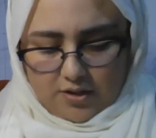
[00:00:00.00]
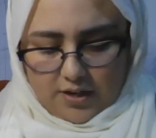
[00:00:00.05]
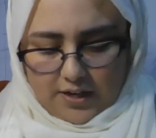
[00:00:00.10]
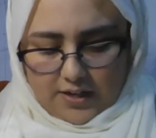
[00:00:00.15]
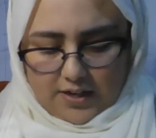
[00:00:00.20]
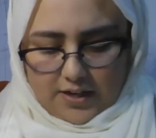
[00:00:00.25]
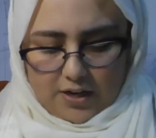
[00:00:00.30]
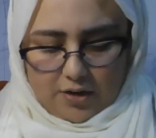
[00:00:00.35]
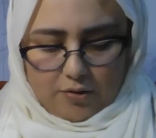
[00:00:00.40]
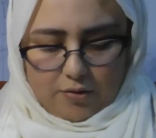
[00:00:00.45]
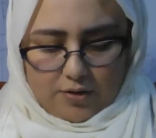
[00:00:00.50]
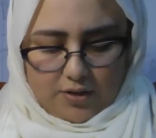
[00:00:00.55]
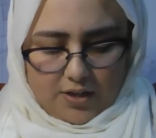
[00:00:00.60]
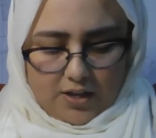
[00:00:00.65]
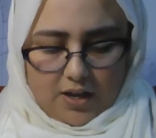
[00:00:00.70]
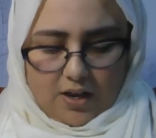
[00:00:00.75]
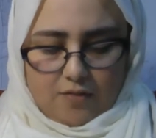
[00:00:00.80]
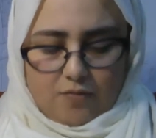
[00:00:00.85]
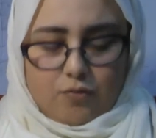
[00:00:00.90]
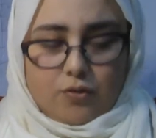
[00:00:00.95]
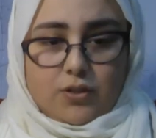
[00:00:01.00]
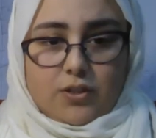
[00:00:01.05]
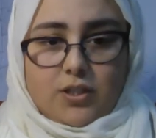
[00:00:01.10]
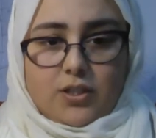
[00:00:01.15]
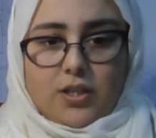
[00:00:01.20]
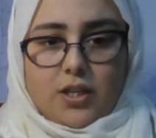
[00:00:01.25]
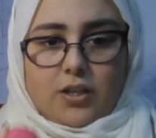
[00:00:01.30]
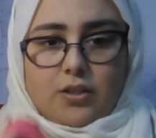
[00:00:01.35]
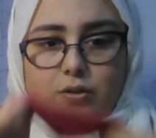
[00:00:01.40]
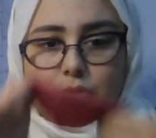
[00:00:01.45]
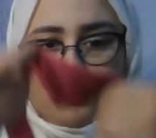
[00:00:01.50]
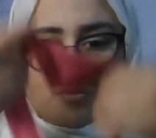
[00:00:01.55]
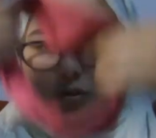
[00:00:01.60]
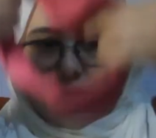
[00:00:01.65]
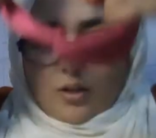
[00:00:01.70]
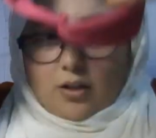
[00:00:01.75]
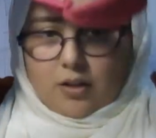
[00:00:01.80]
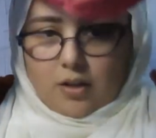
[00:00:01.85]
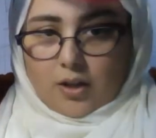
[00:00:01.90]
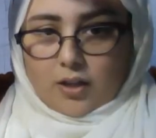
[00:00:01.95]
And I already have one that I use
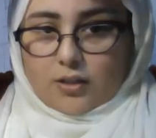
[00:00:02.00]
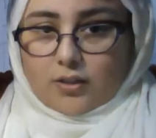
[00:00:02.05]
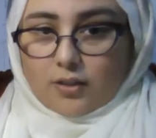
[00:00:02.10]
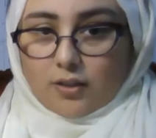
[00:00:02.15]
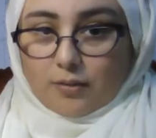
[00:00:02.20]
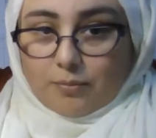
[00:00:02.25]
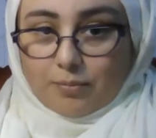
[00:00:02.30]
a lot.